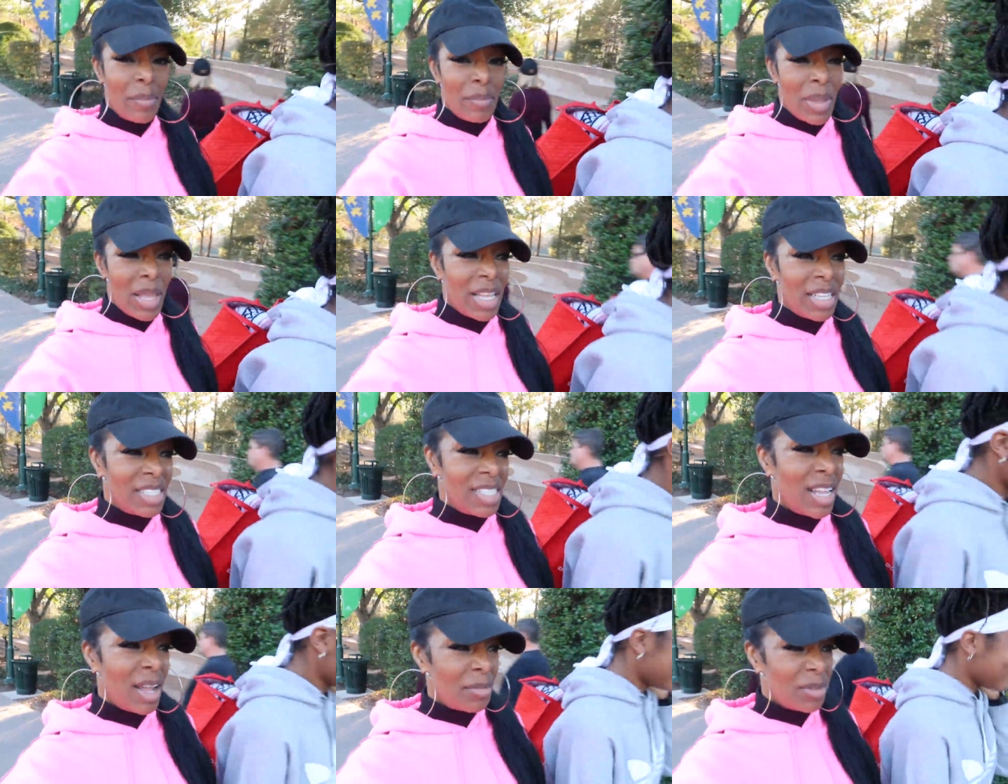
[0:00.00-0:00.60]

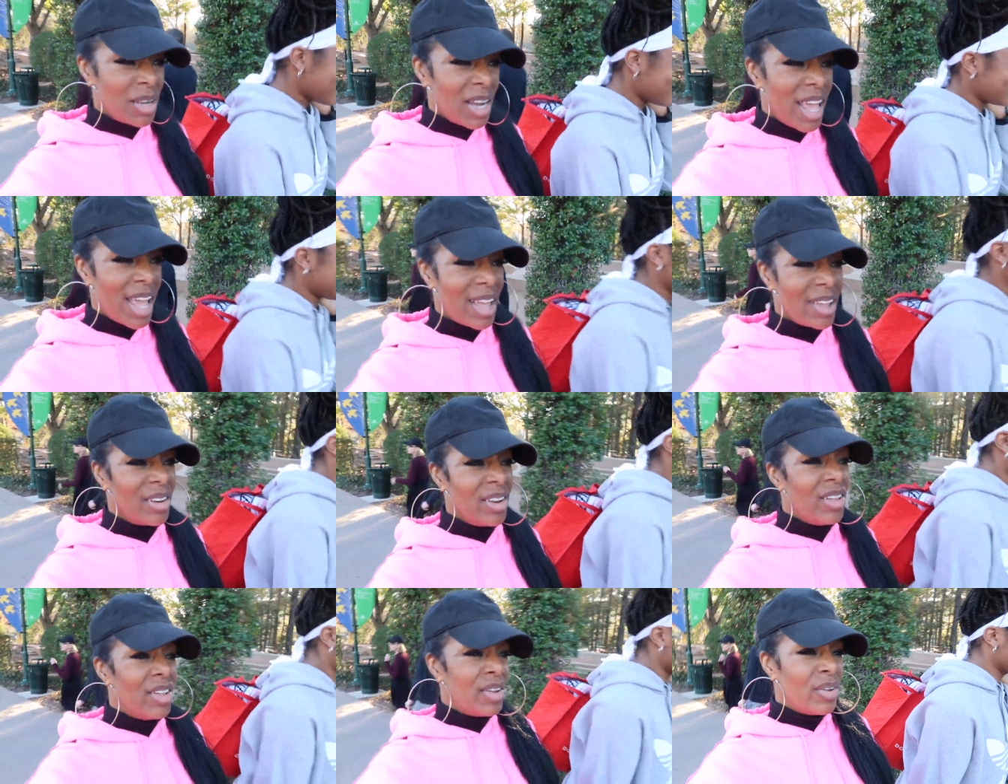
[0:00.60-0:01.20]
amazing. I'm
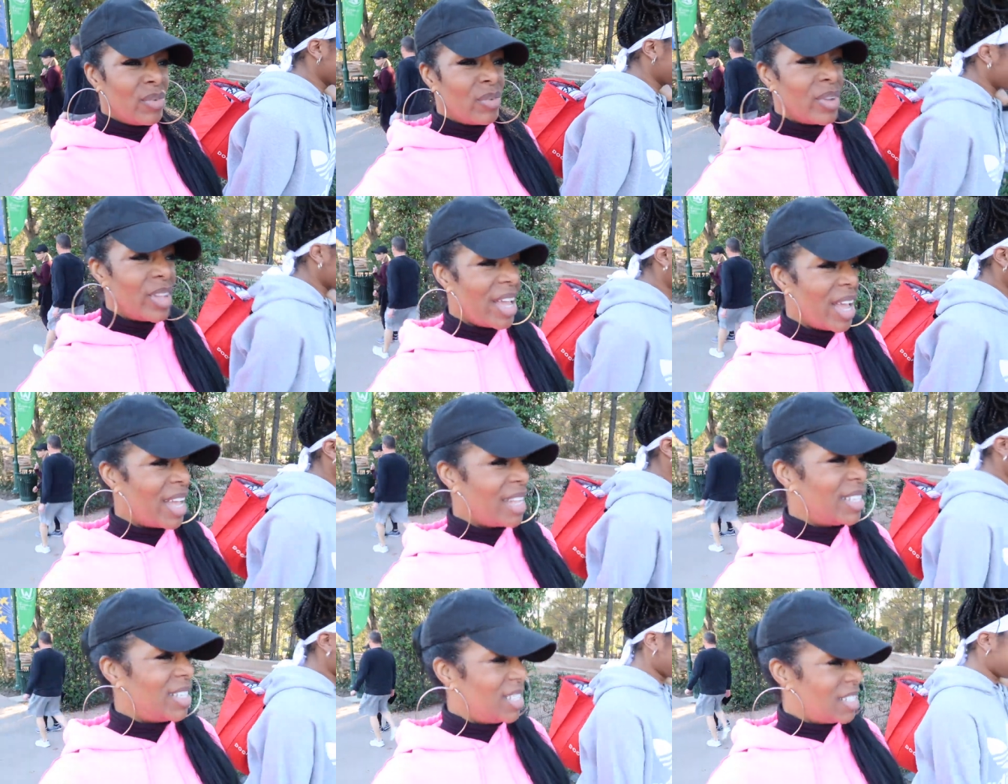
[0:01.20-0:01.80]
glad we
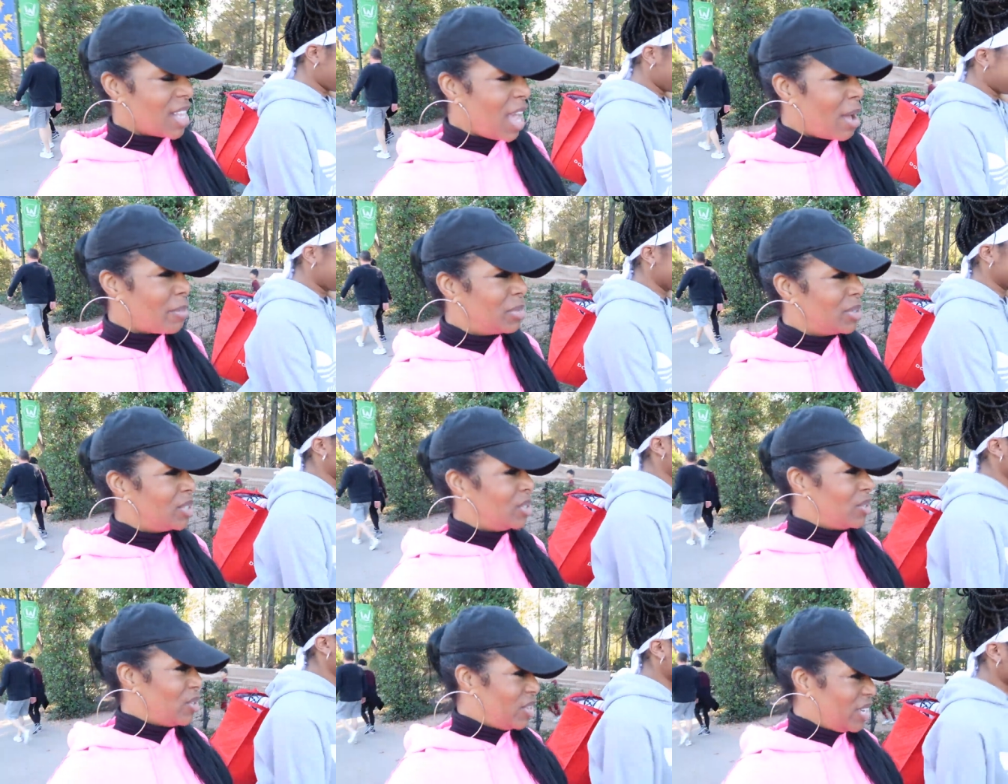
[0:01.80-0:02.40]
had this
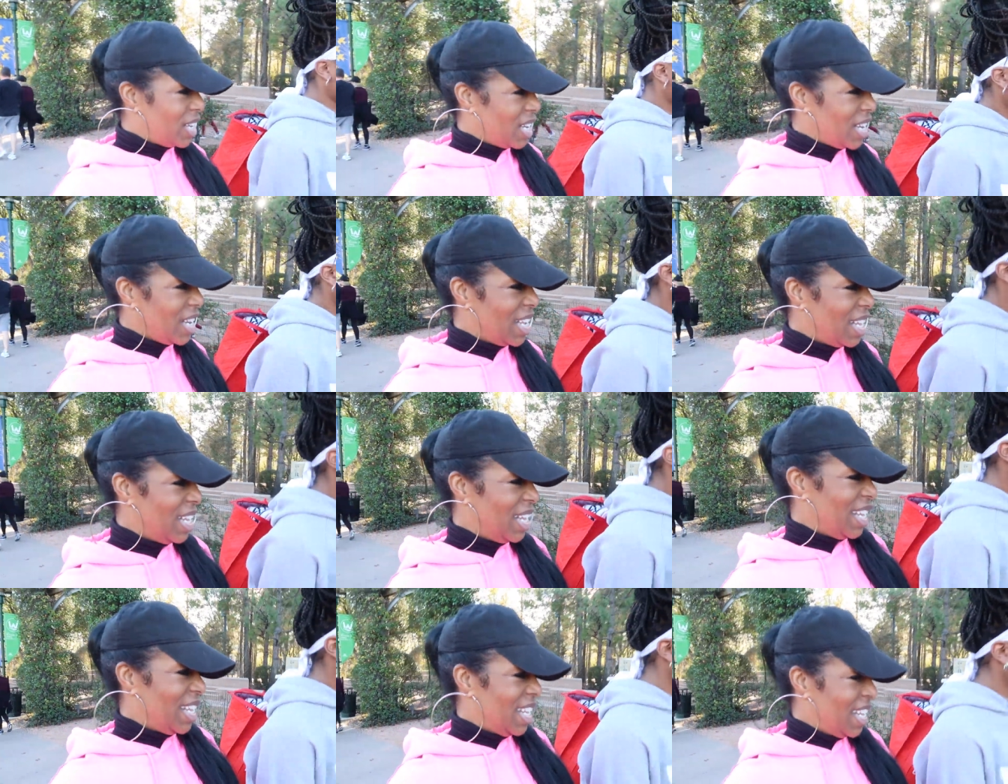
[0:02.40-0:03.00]

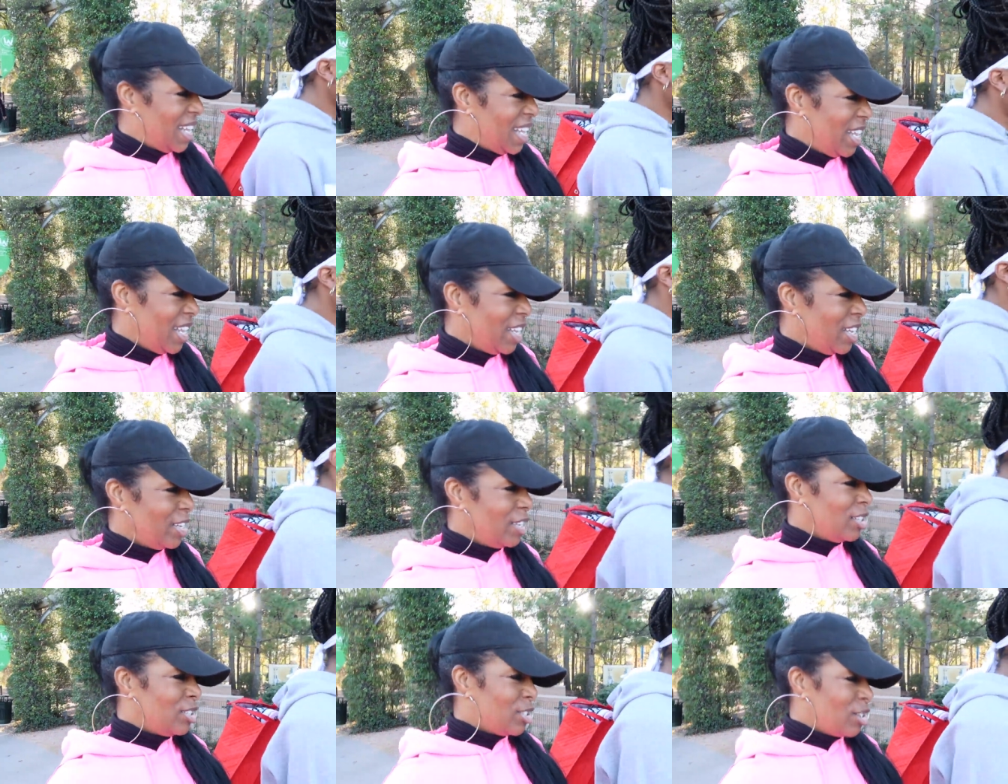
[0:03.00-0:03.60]
opportunity.
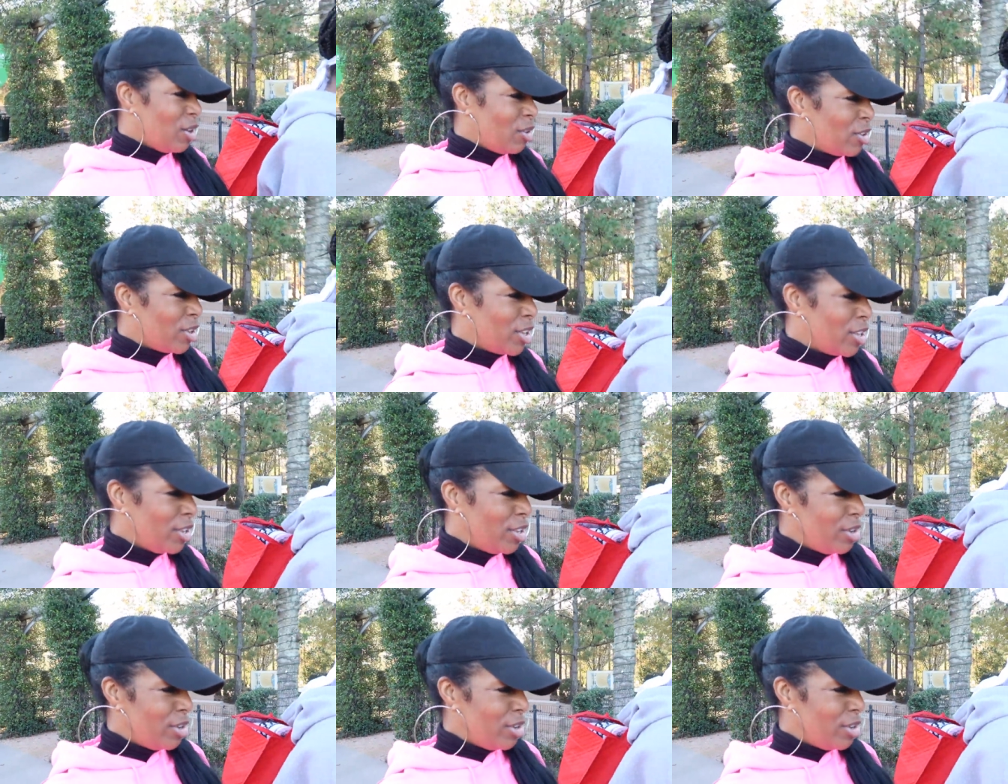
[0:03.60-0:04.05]
He's so